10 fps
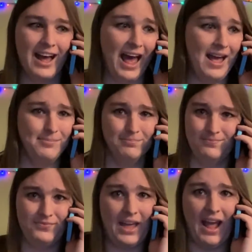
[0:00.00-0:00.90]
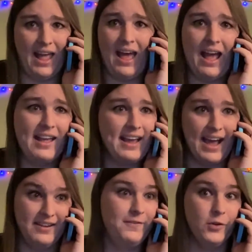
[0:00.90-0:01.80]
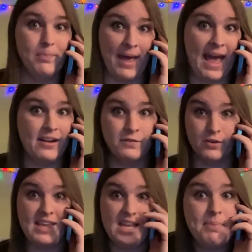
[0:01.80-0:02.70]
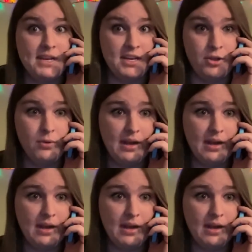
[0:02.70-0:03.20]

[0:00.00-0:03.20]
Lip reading: I kind of feel bad for keeping you.